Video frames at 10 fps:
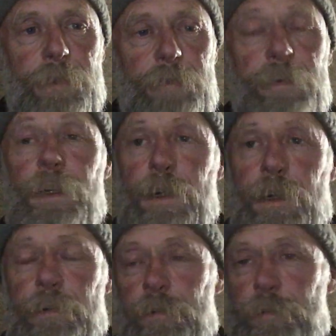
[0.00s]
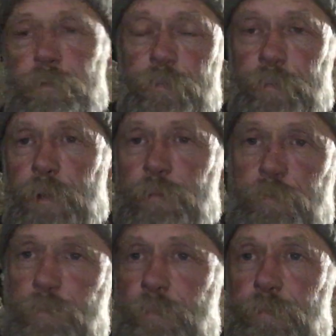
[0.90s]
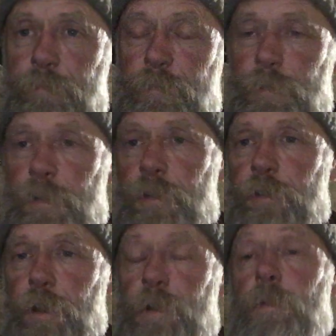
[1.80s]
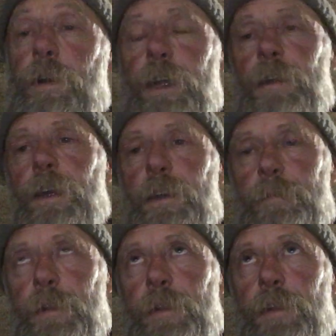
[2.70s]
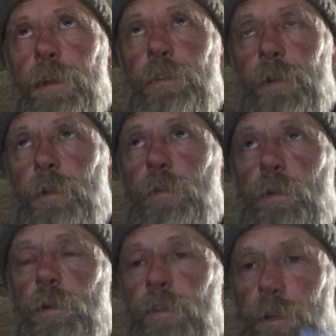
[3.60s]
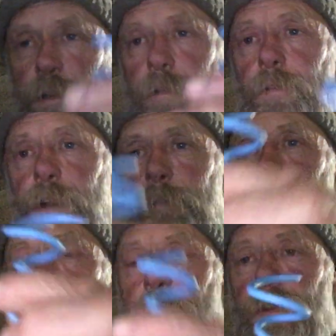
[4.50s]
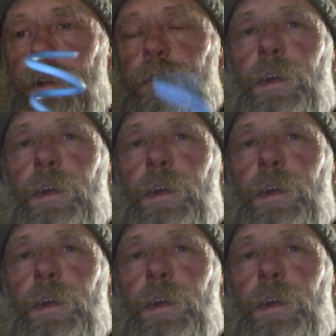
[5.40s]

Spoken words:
videos of the things in the water, the little dimple things.